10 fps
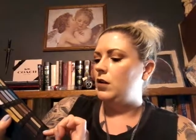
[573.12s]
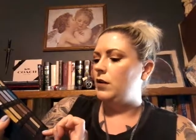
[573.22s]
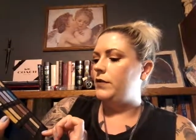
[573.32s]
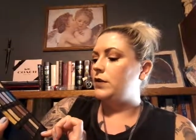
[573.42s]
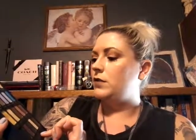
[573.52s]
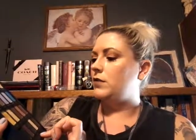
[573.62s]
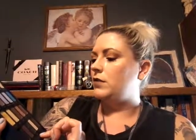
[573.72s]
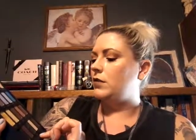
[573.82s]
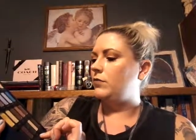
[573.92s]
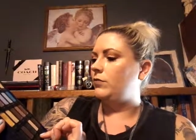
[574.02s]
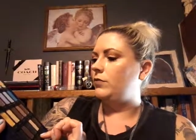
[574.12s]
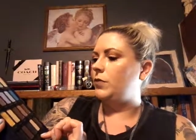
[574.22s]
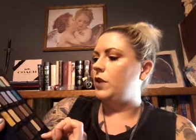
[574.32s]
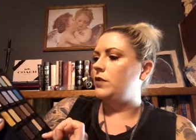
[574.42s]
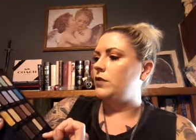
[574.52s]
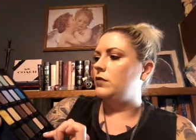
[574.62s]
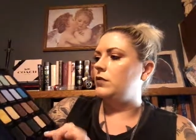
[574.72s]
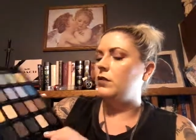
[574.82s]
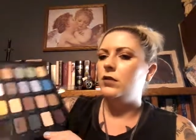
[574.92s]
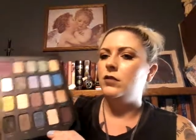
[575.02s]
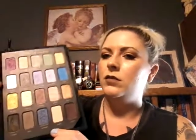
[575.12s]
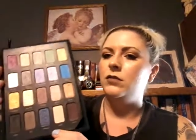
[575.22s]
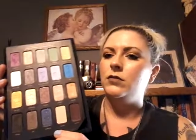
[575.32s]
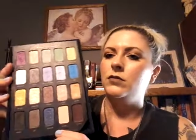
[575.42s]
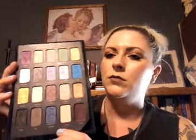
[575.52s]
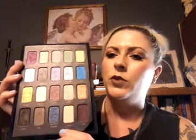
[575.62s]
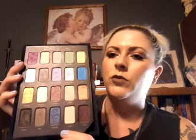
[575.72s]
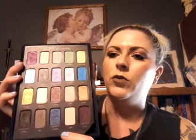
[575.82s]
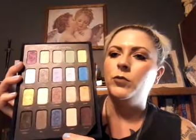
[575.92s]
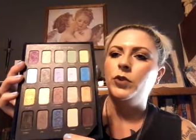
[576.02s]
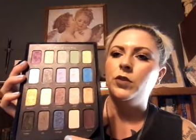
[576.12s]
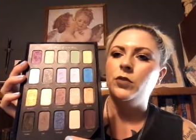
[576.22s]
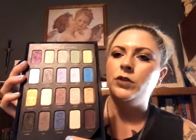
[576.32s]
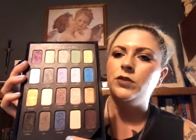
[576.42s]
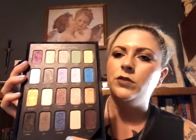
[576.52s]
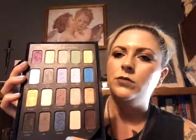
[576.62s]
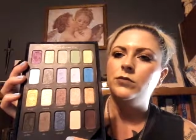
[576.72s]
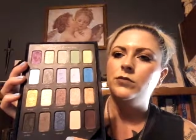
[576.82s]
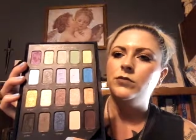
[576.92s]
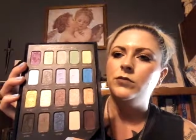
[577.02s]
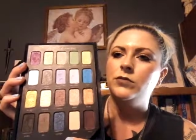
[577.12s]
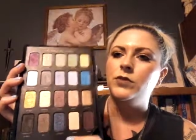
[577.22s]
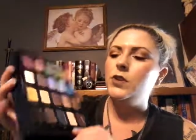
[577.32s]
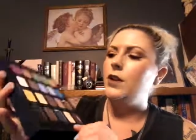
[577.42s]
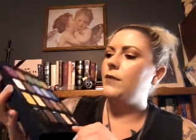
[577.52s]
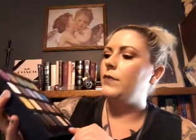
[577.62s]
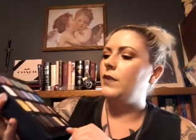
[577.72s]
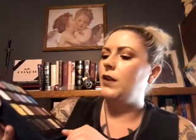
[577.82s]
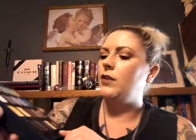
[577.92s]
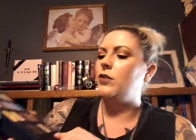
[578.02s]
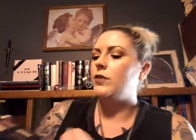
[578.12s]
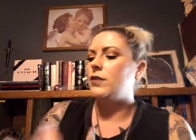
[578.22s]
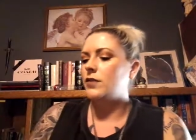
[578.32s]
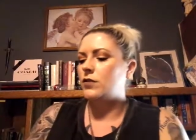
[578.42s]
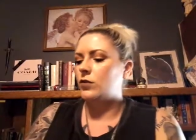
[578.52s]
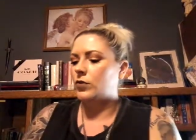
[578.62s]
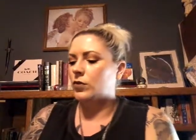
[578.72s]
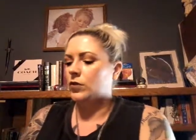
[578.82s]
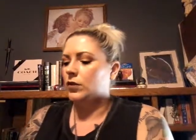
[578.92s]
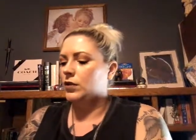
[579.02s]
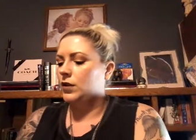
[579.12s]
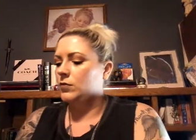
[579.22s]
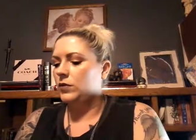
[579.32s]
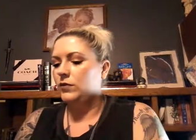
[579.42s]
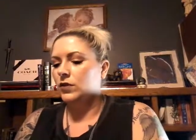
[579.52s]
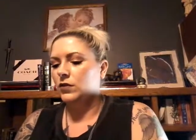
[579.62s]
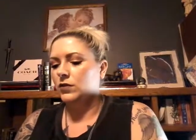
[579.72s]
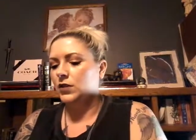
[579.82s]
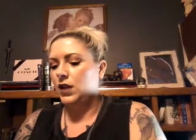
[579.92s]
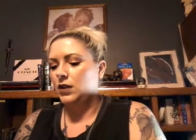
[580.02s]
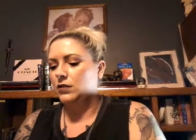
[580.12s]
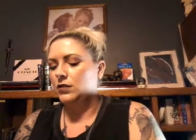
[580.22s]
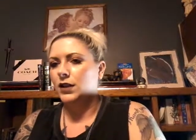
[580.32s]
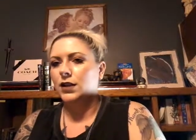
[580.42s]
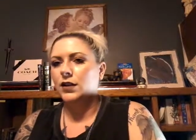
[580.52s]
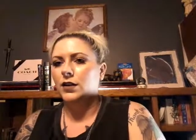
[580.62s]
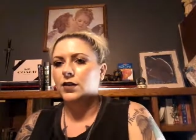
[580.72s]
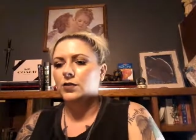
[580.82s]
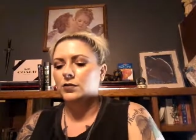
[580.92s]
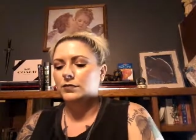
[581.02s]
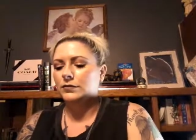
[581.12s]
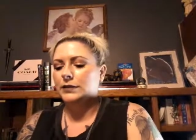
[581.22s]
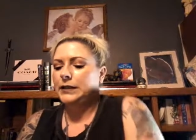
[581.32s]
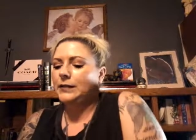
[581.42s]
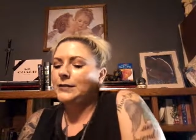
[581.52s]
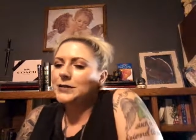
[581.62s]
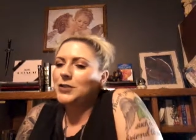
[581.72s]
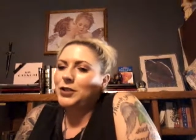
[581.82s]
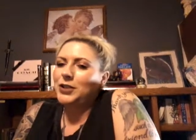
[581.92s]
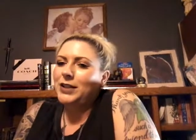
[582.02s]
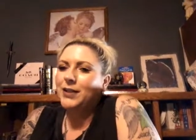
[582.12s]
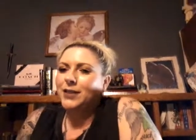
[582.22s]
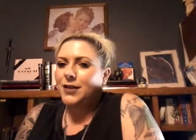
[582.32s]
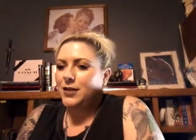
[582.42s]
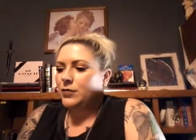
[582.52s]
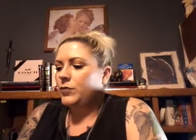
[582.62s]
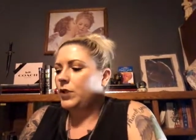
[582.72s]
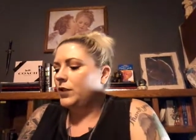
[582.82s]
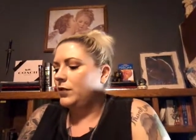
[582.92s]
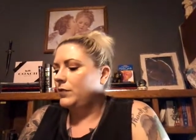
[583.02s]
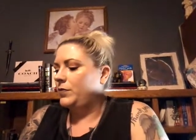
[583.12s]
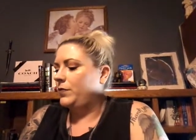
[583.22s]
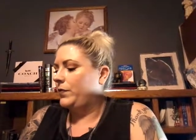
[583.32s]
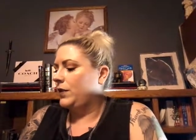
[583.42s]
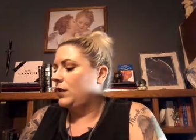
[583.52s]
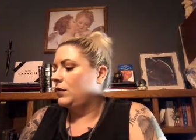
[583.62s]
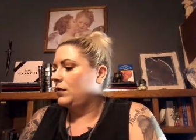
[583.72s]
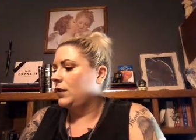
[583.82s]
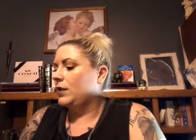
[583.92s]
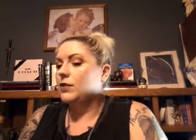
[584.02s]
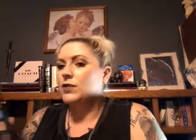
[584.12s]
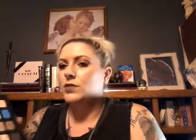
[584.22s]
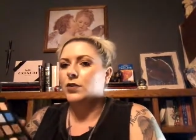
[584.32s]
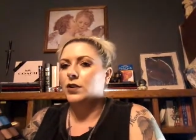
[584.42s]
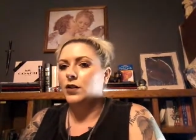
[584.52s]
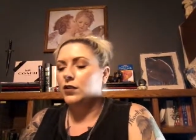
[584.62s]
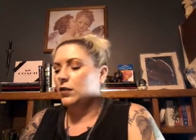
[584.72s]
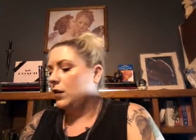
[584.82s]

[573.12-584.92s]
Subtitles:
And these blend and perform really well, too. So yeah, I know this is an older one. If you can't get it now, then sorry. But yeah, I like this one a lot.